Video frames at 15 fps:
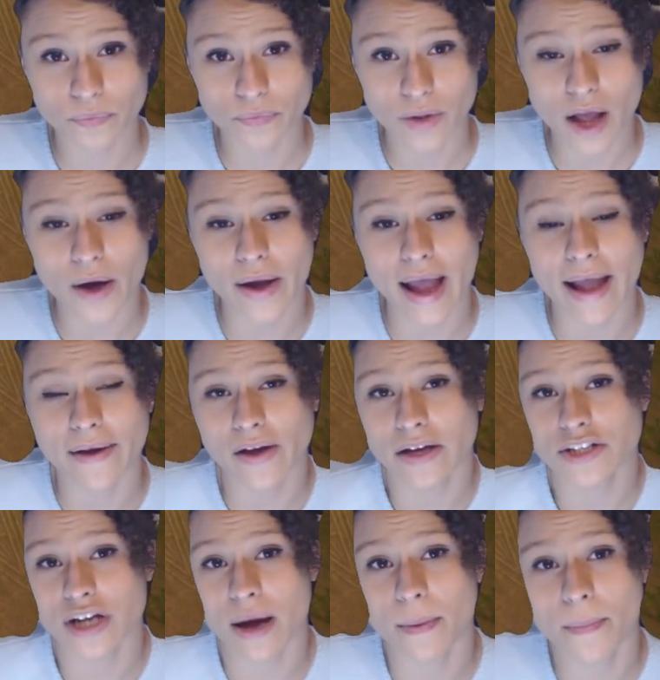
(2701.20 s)
Okay, good
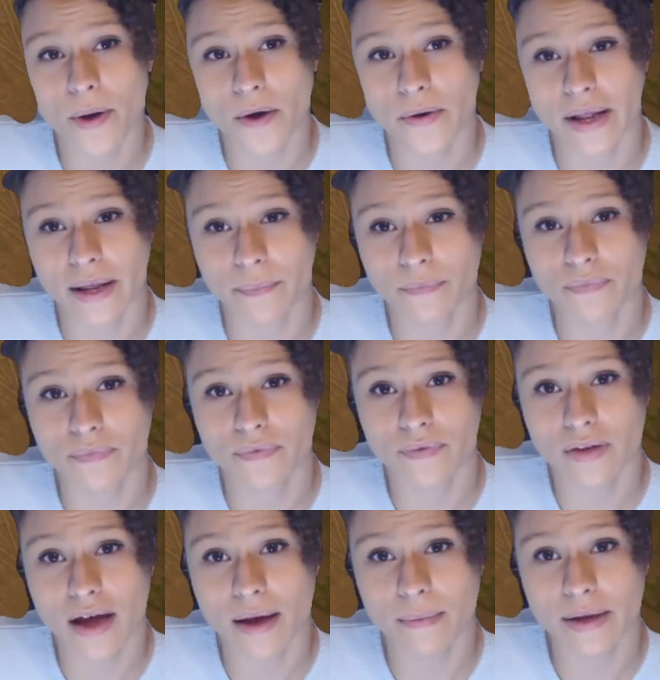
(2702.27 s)
job, opponent.
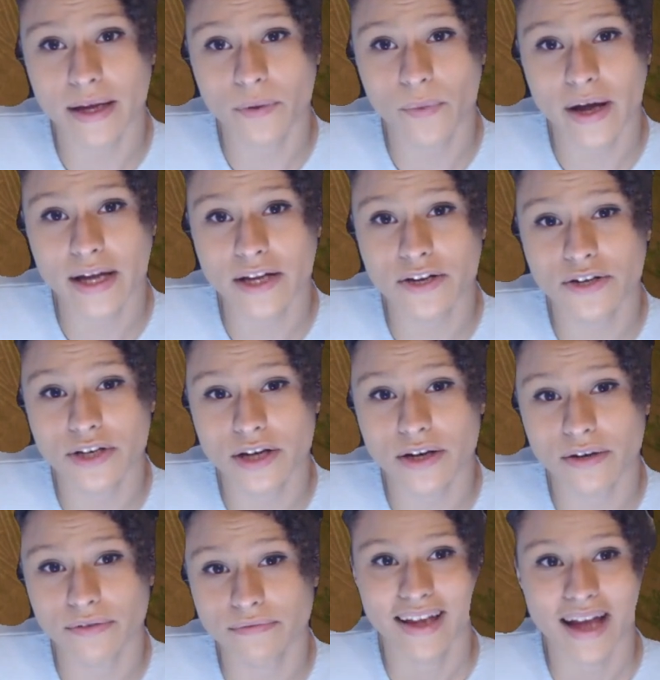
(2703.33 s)
I mean, what can you
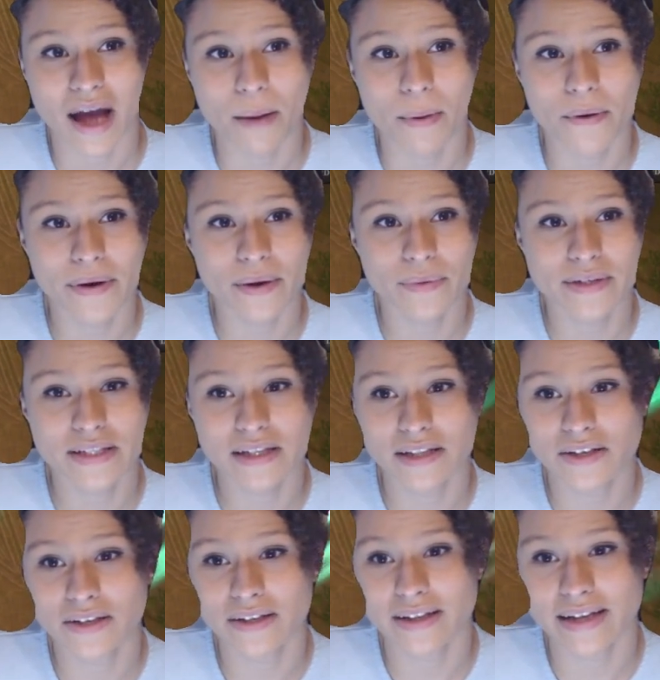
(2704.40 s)
do? Opponent was
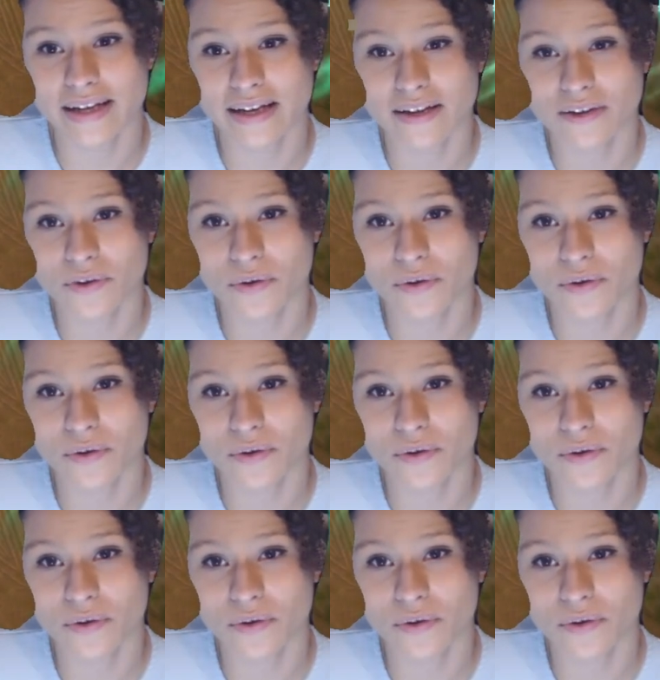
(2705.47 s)
clearly